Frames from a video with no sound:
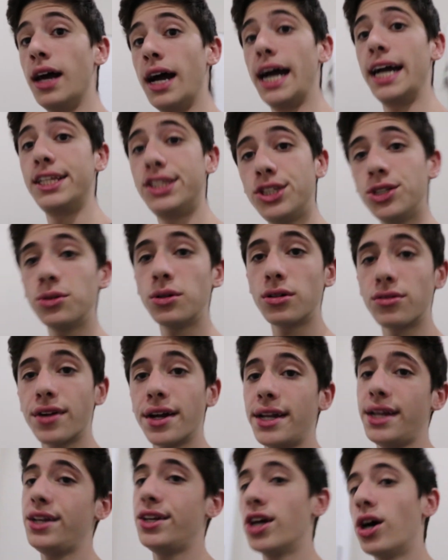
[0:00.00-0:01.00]
I do
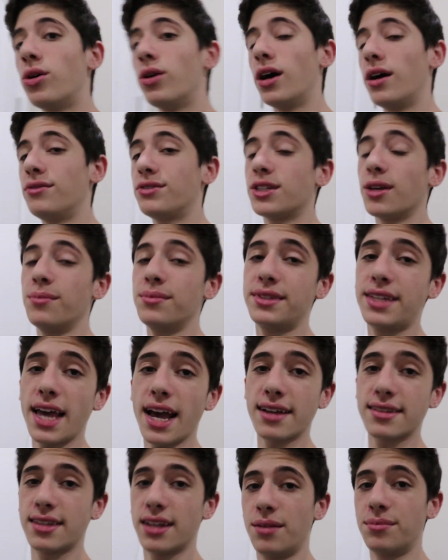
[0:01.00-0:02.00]
already know of some
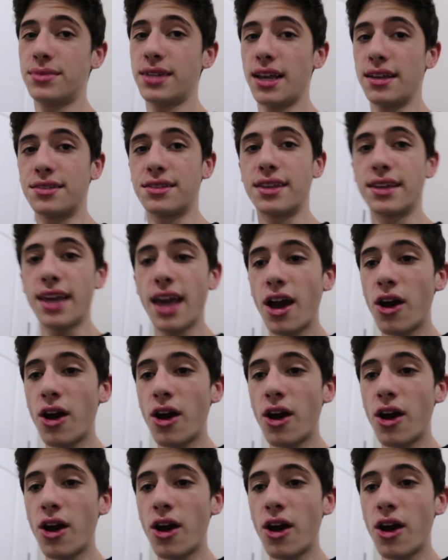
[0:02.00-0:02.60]
decks that I'm testing